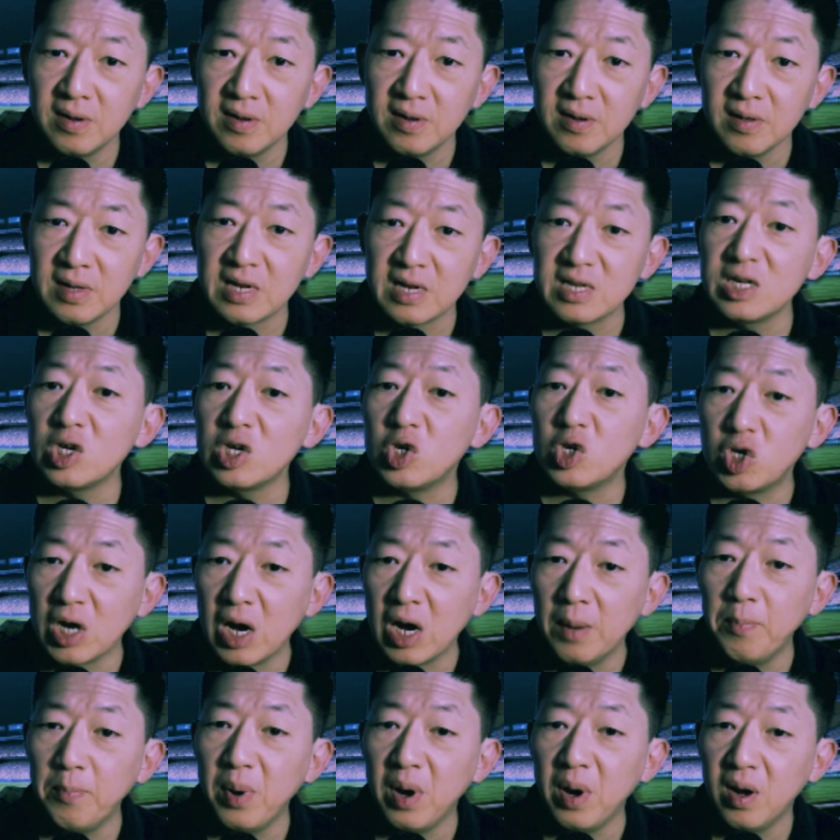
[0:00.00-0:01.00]
That's a
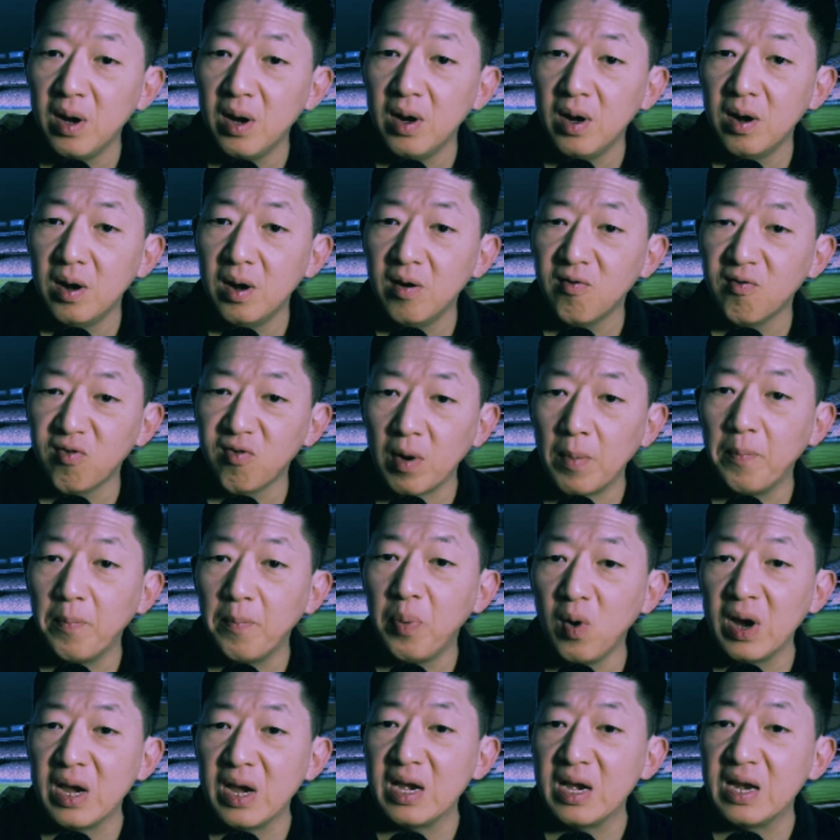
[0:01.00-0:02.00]
jump from
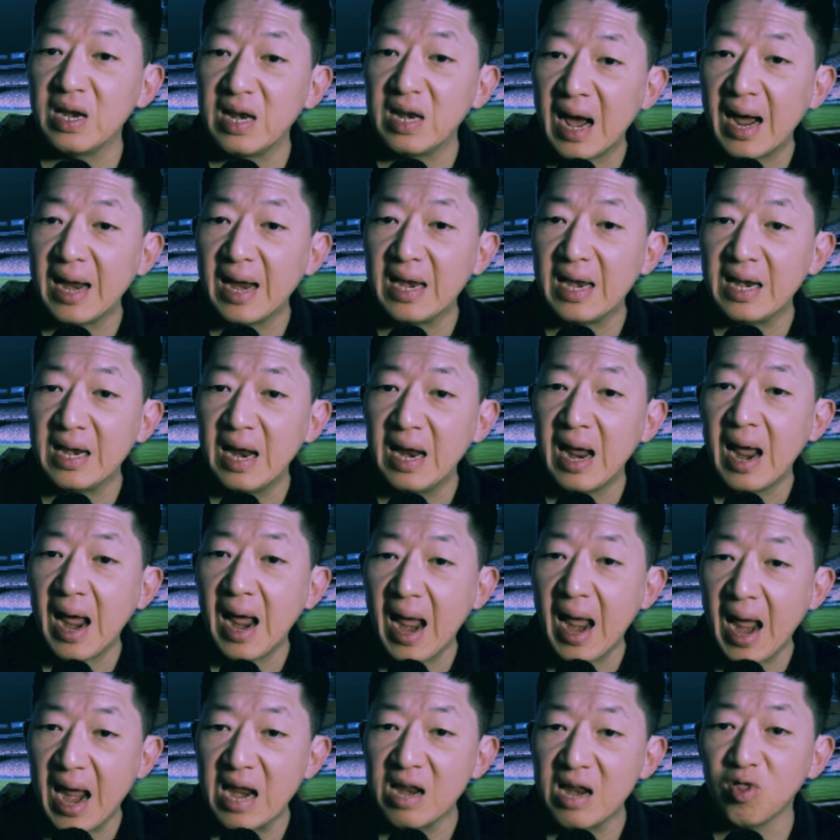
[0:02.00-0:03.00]

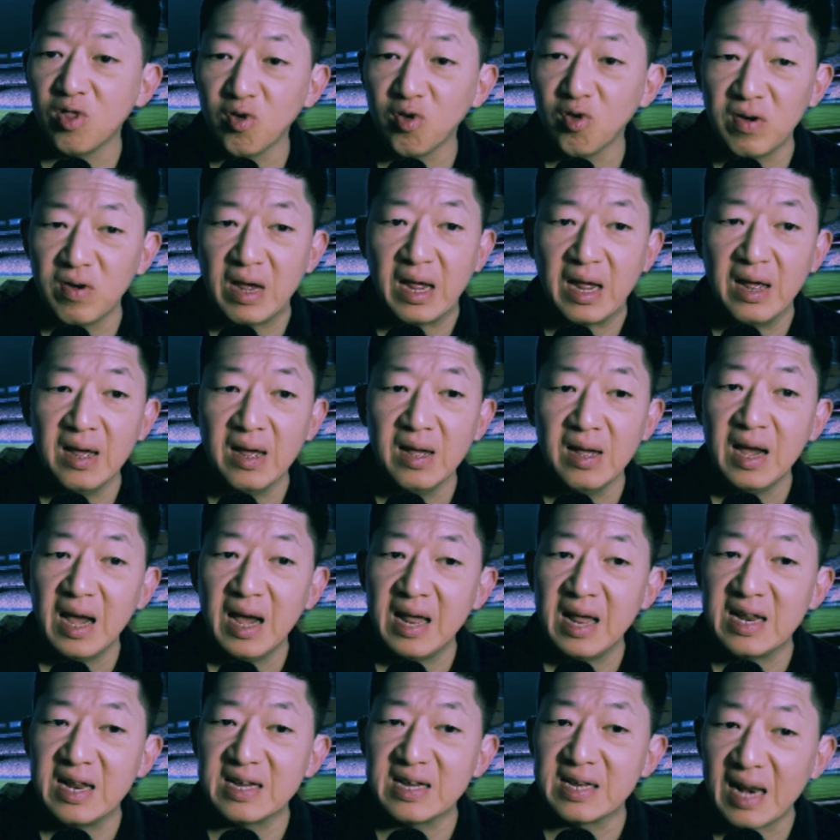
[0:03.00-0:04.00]
.983
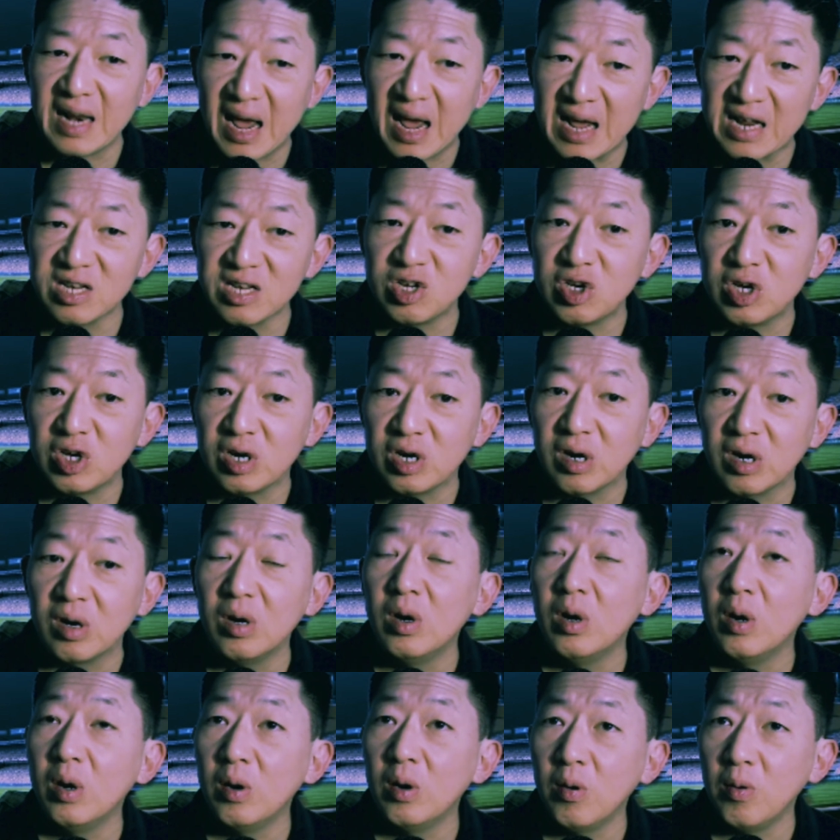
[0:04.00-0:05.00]
in his last year
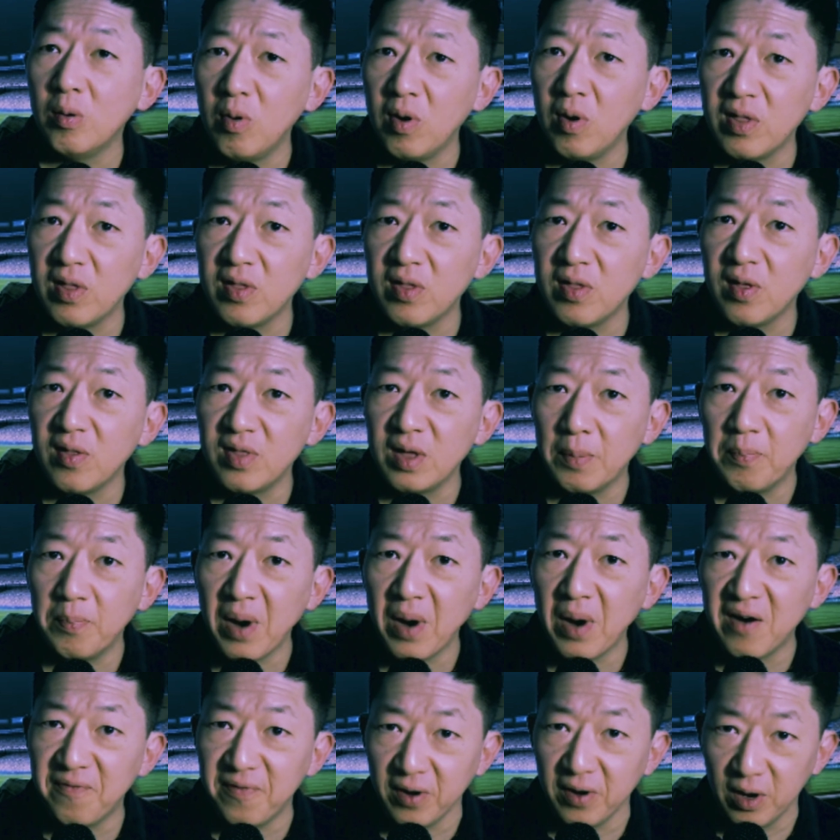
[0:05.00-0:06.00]
with the
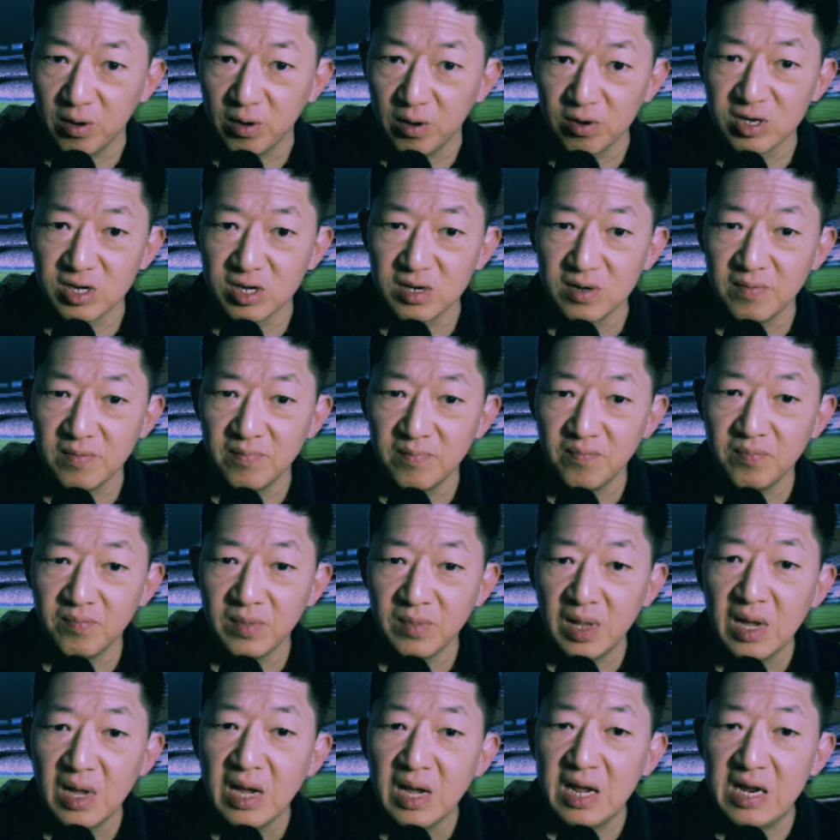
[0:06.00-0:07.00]
Buffaloes.
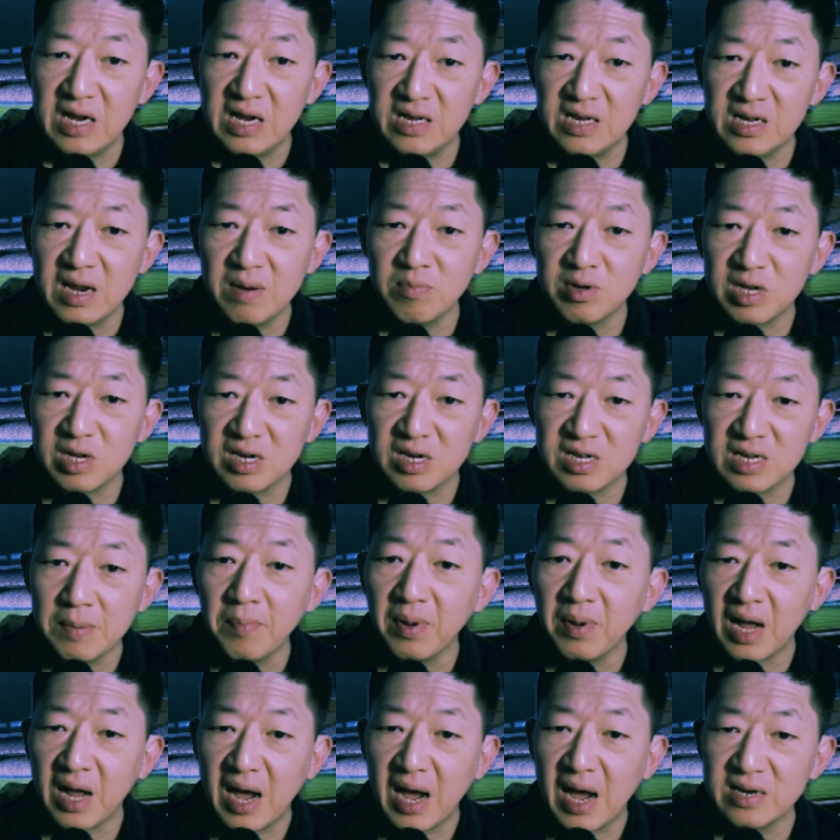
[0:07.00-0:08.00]
He seems to
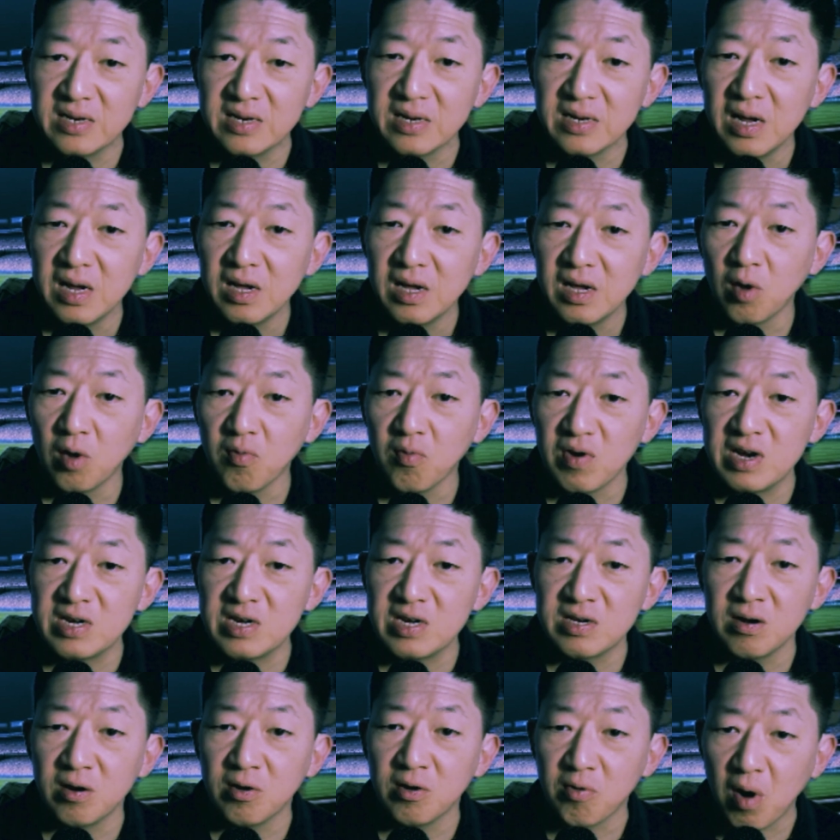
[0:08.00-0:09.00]
symbolize the
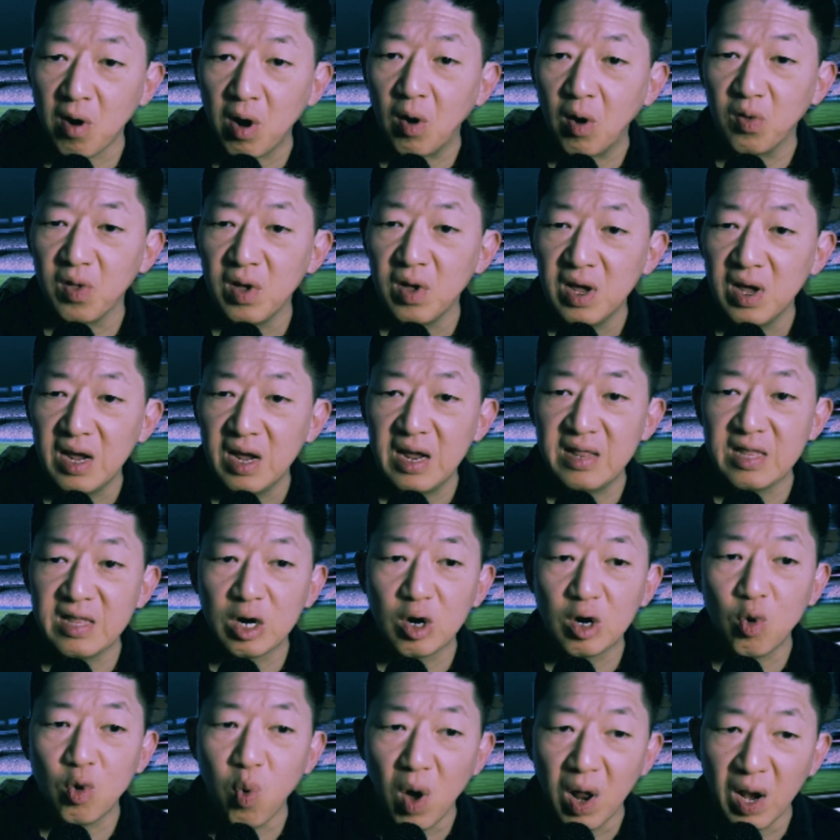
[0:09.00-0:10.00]
recent growth in the
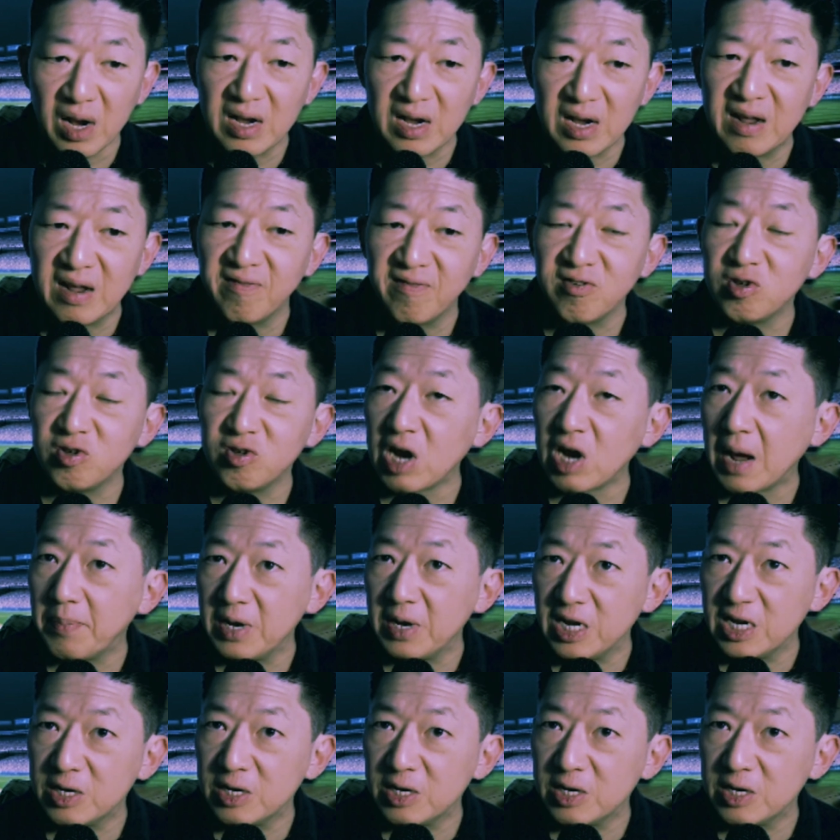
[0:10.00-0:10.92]
quality of the Japanese